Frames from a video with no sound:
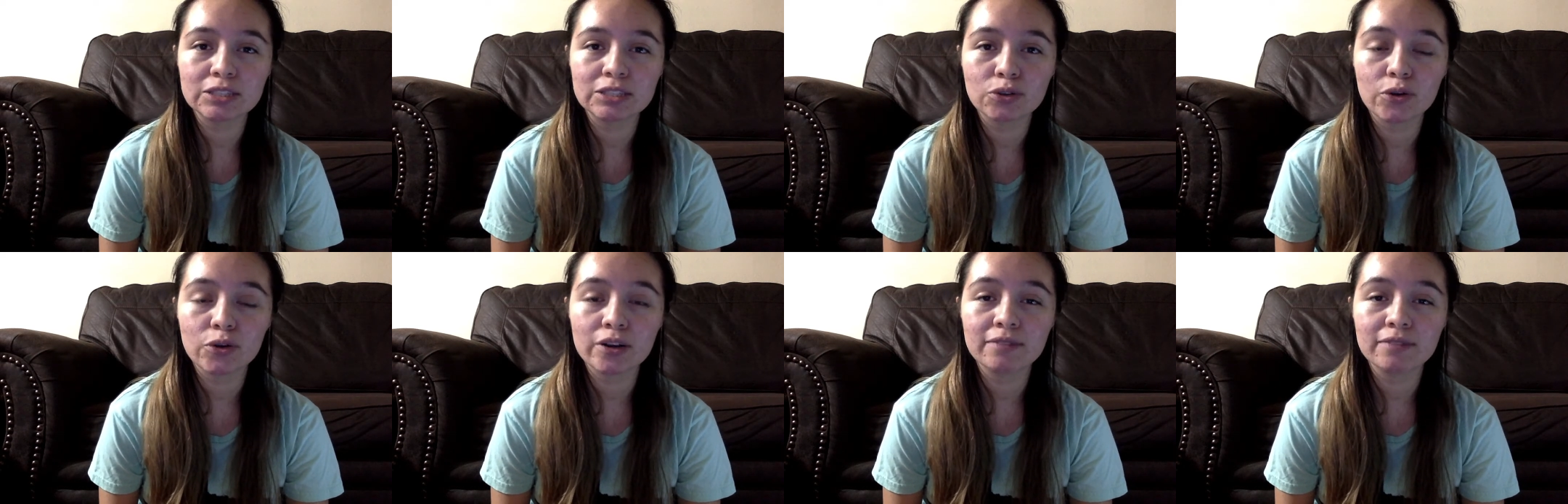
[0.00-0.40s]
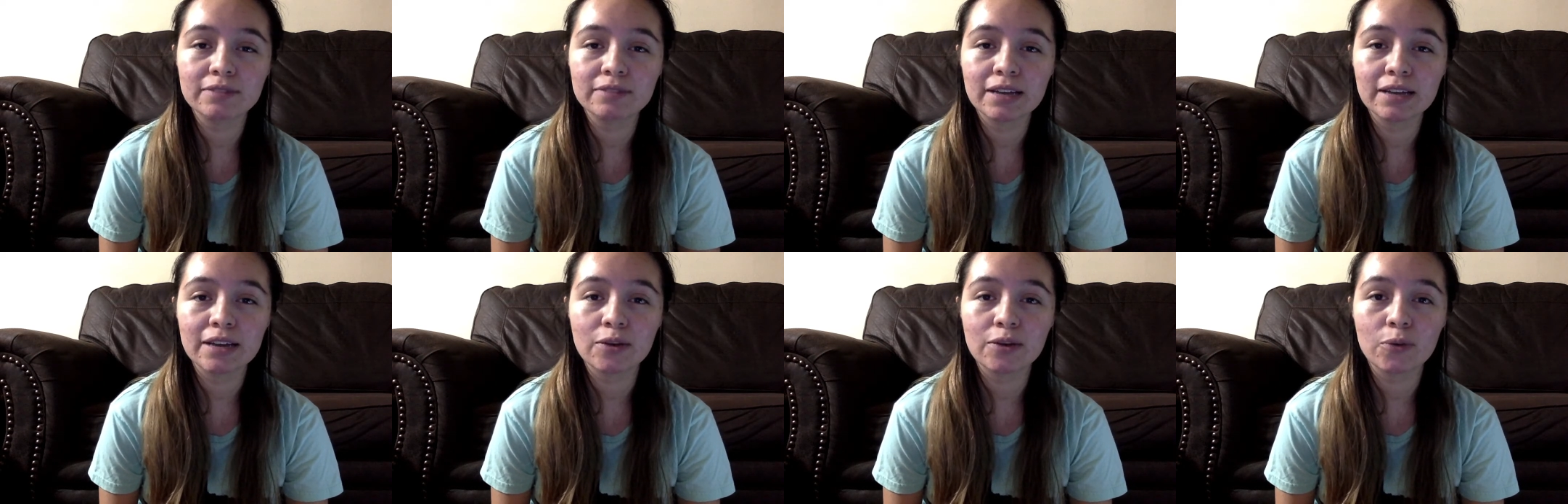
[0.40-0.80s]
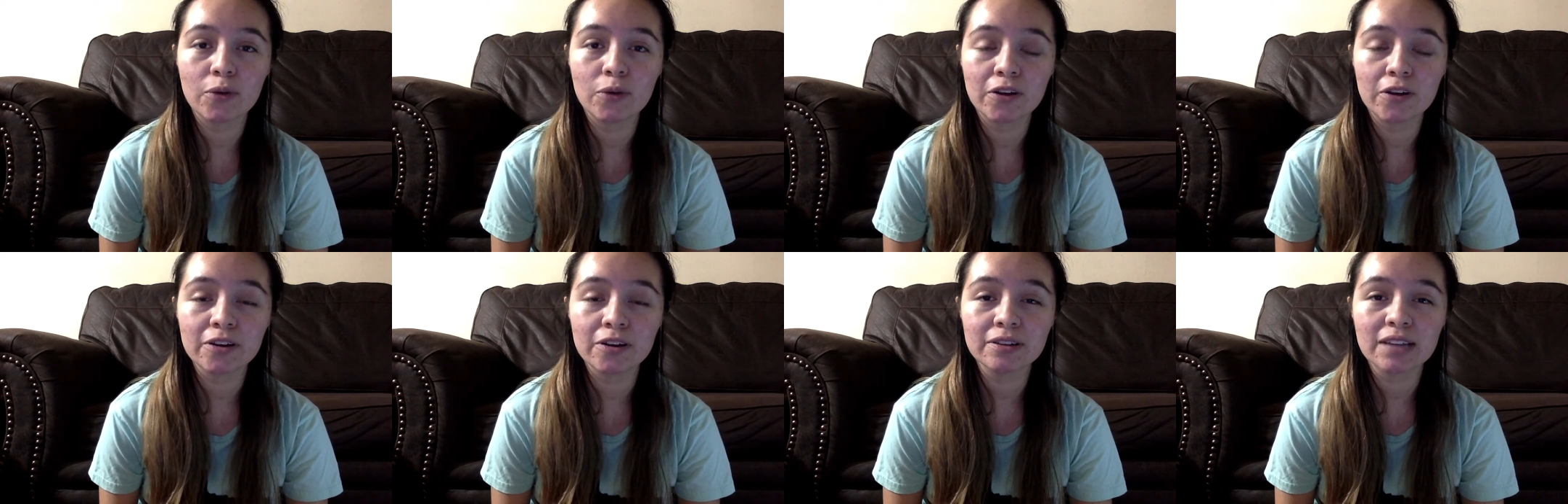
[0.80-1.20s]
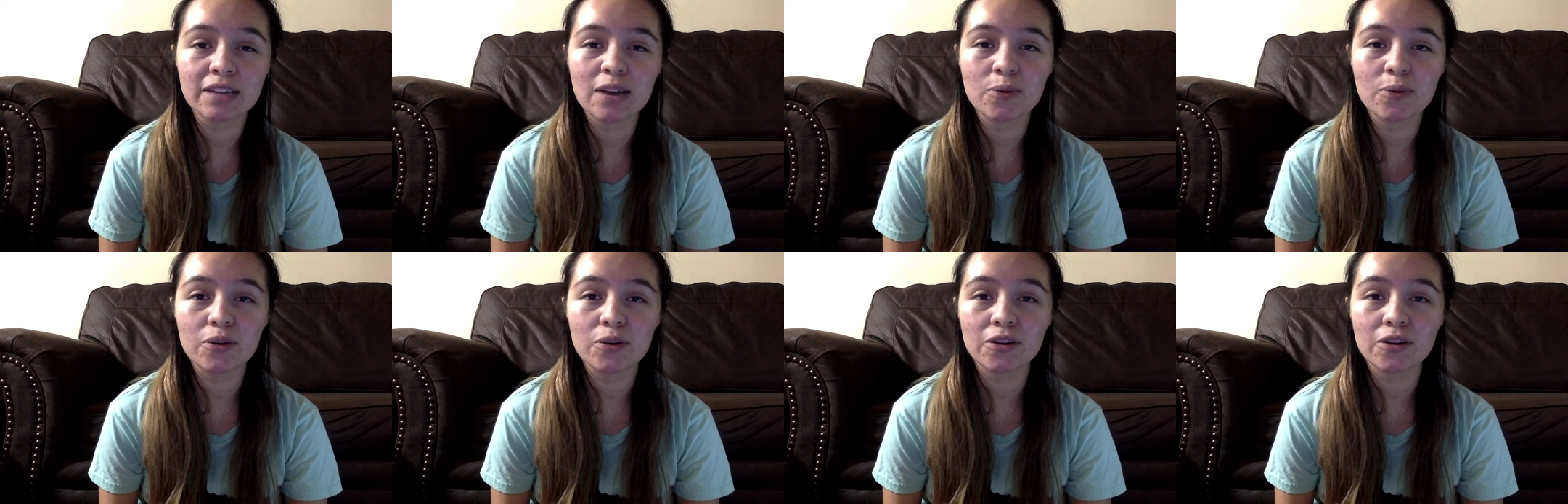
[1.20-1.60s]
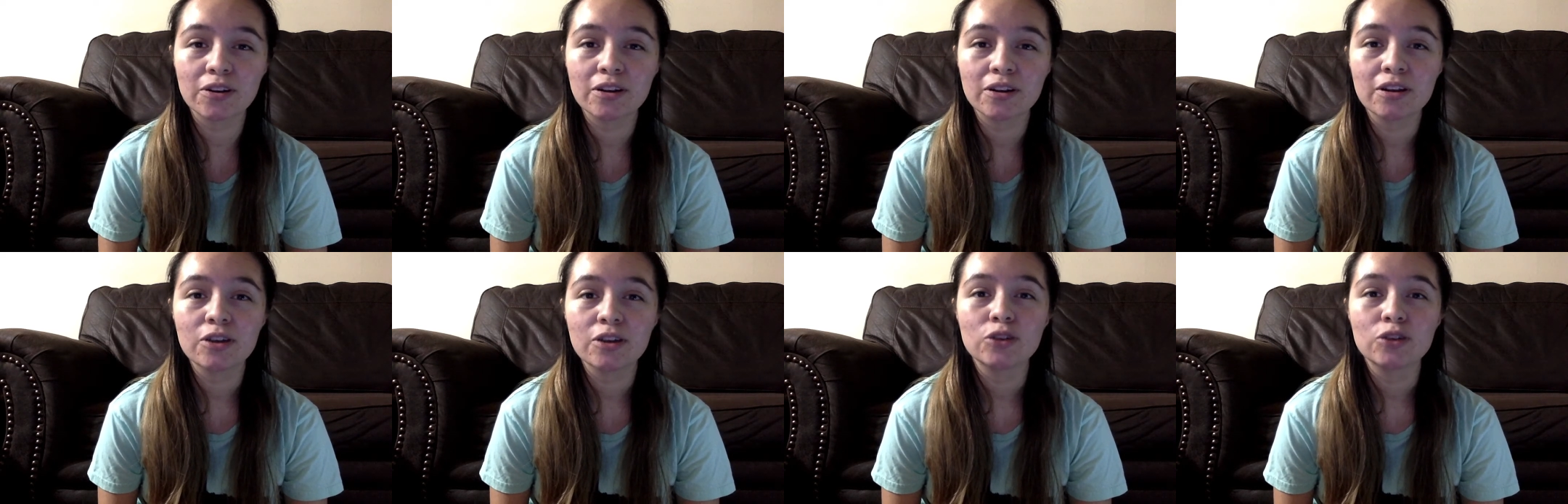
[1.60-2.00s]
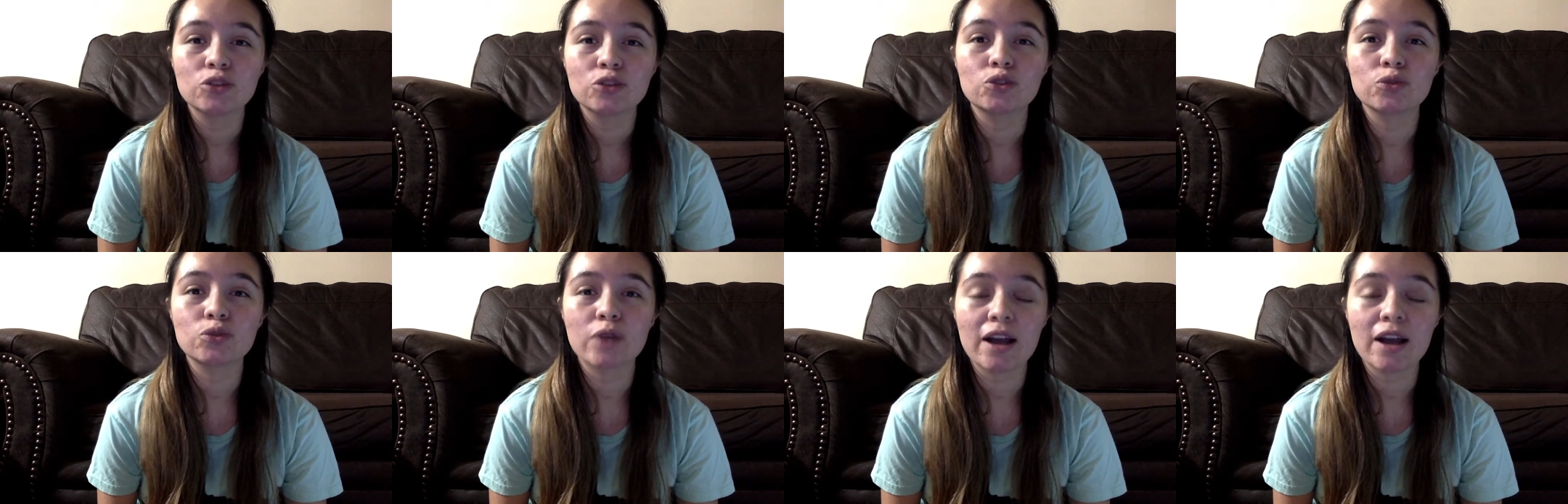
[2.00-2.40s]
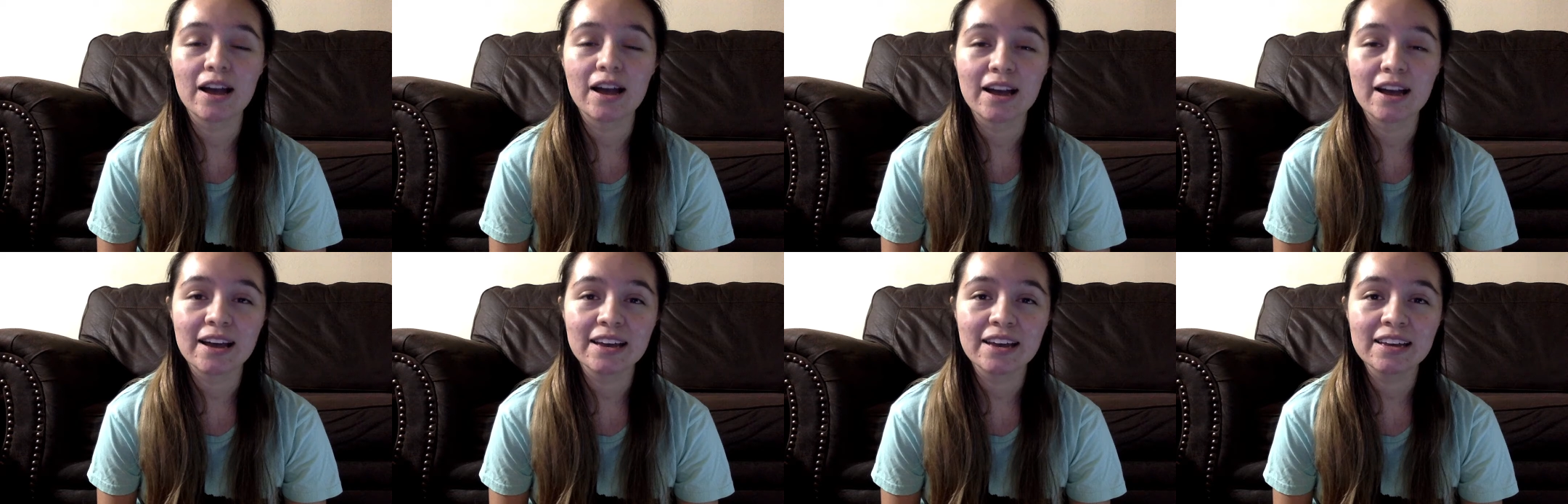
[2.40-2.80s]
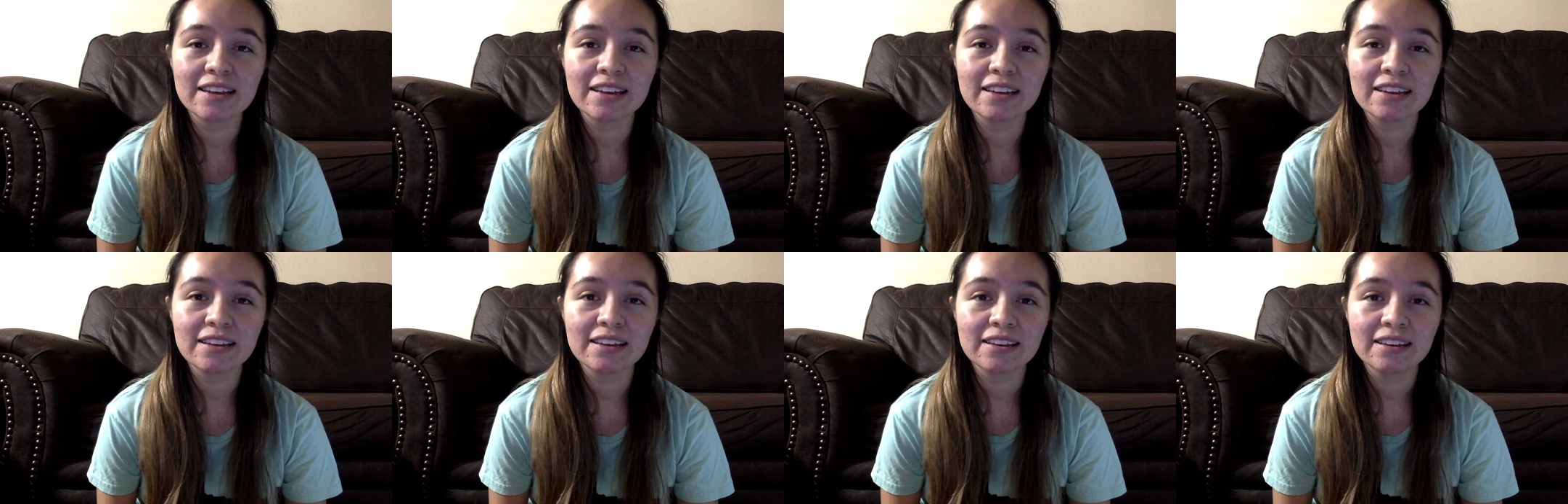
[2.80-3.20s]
or if they were dry